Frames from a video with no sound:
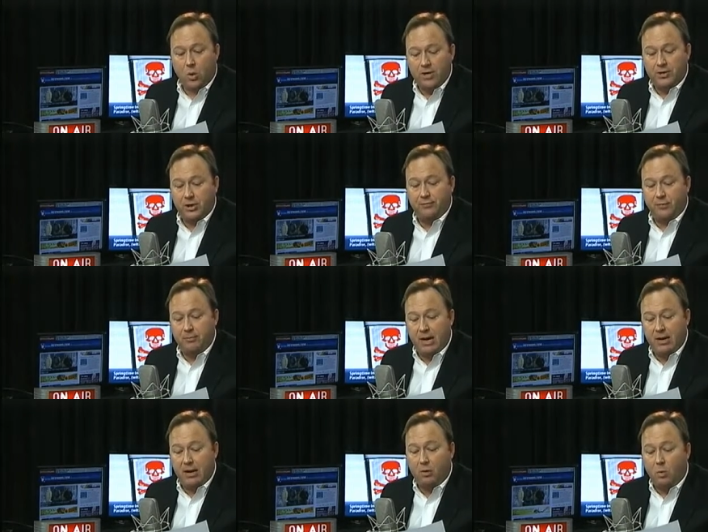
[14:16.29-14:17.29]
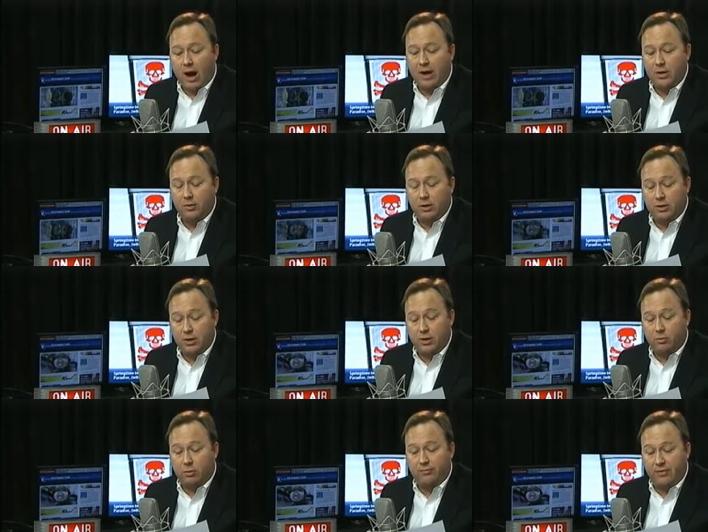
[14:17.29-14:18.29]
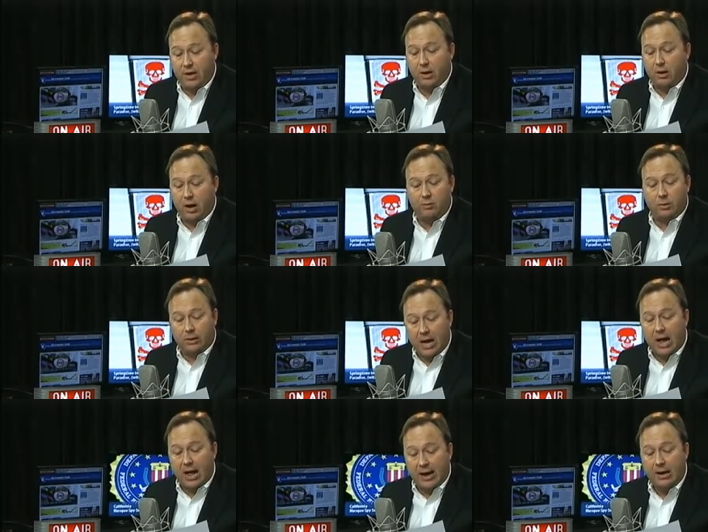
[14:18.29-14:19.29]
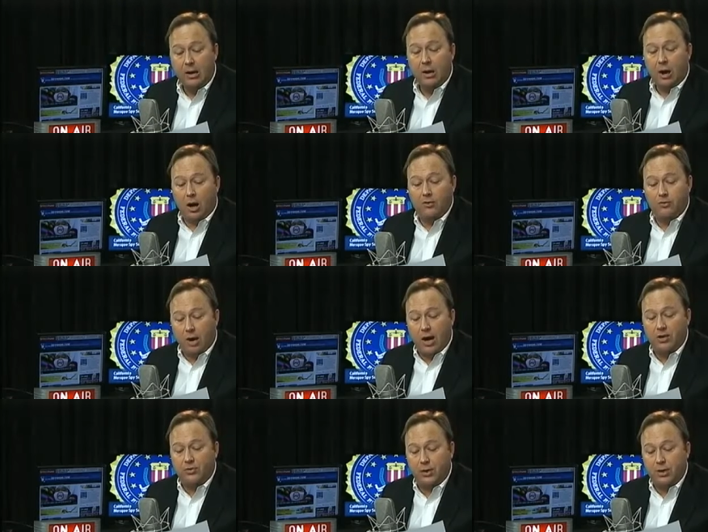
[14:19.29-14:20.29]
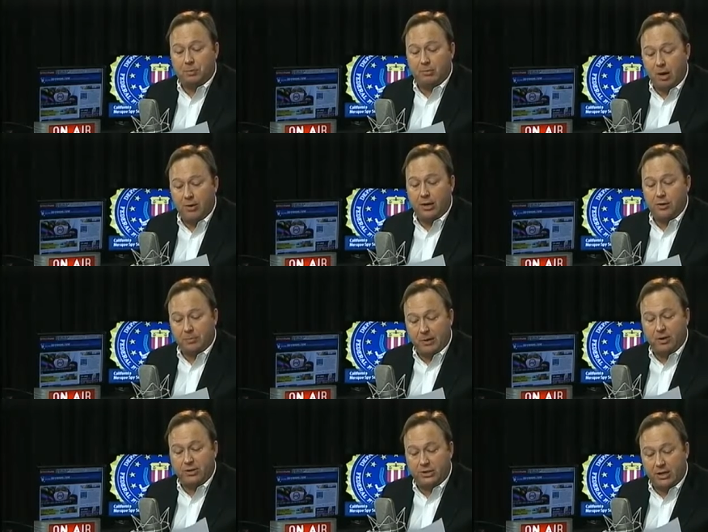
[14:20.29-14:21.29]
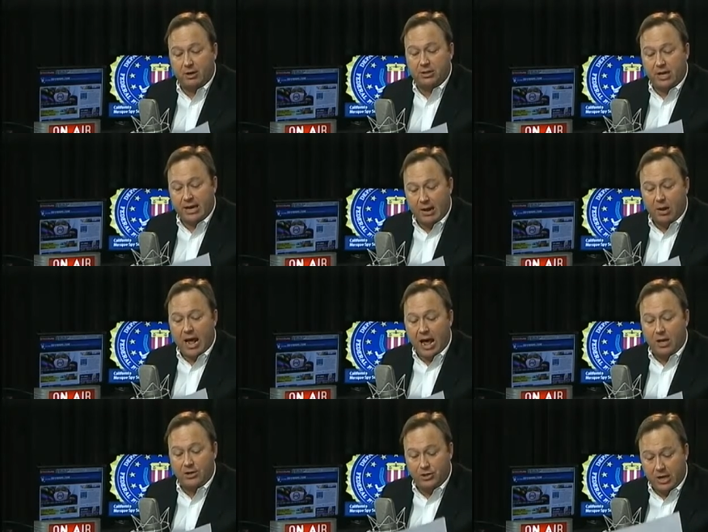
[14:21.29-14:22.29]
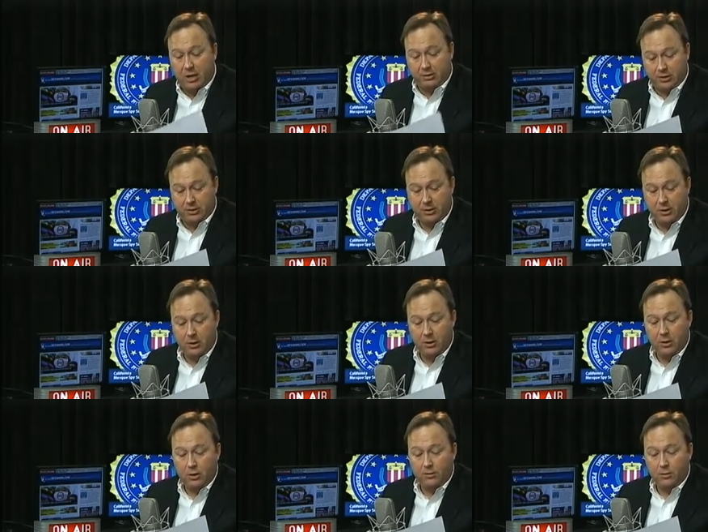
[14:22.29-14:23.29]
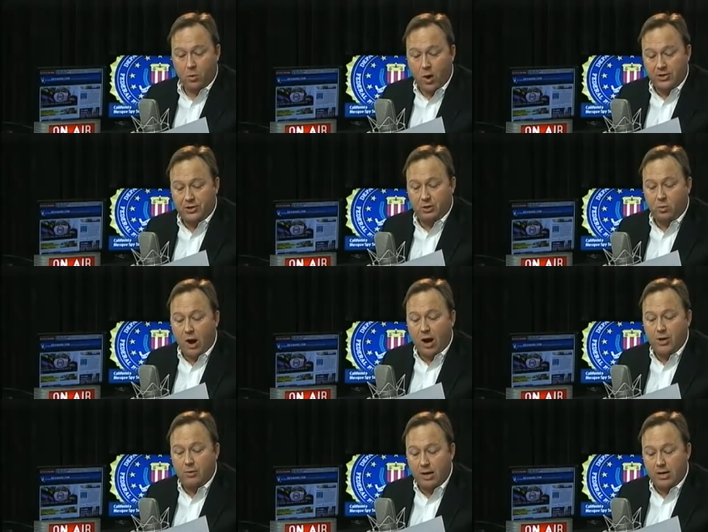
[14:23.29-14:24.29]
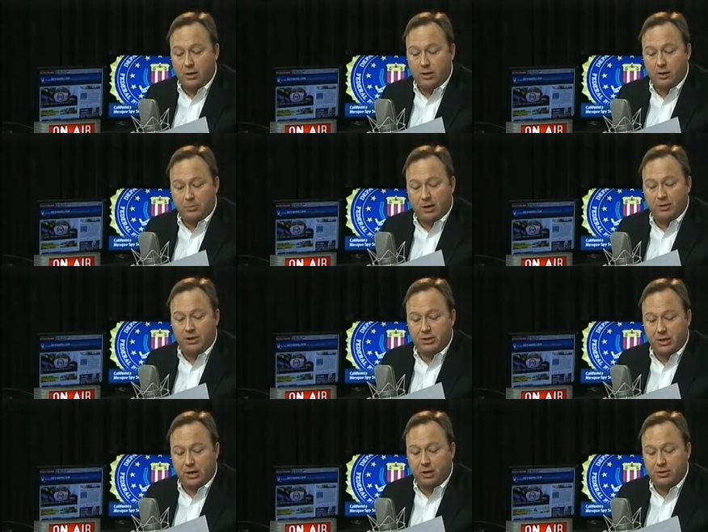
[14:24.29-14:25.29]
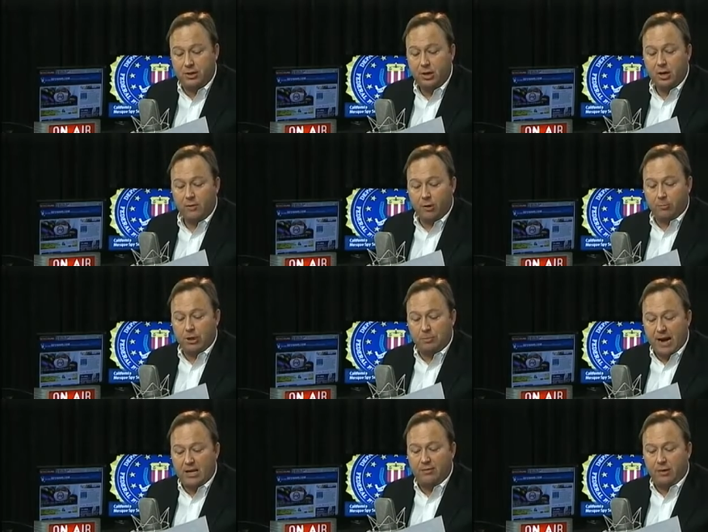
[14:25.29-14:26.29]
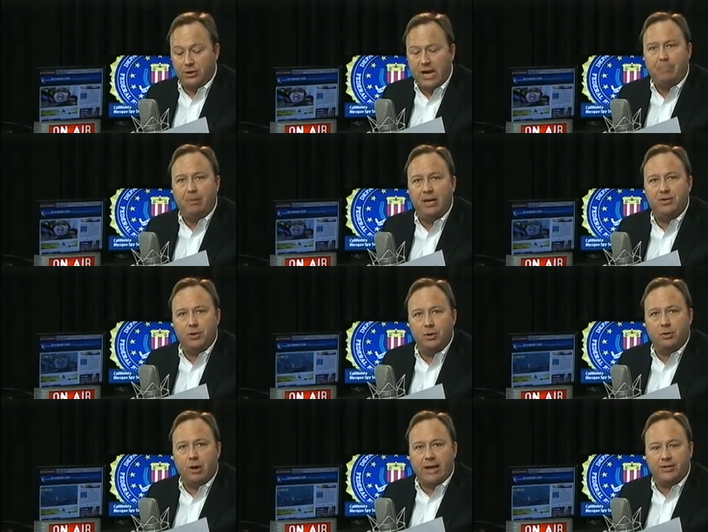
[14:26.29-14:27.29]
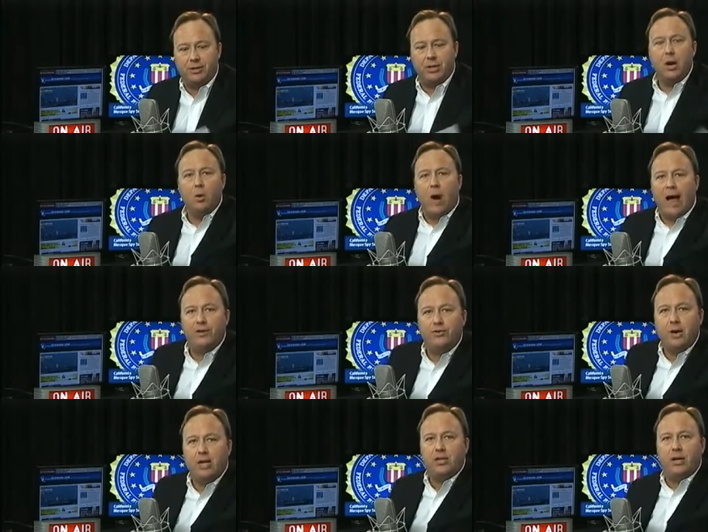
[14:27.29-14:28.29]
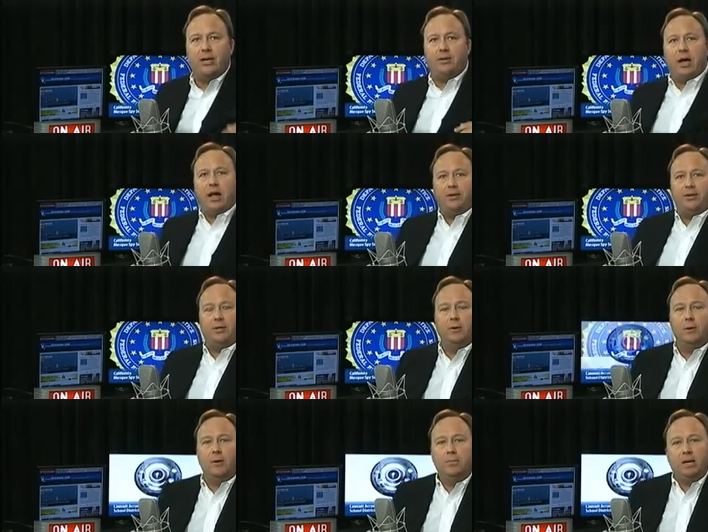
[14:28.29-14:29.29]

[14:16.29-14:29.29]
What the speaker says: Question for media, why do you continue to revere and rely on Drudge when he's promoting conspiracy theorists like Alex Jones? Question, why are you linking to conspiracy theorists for perspective on Japanese nuke crisis? Why does Drudge link to us?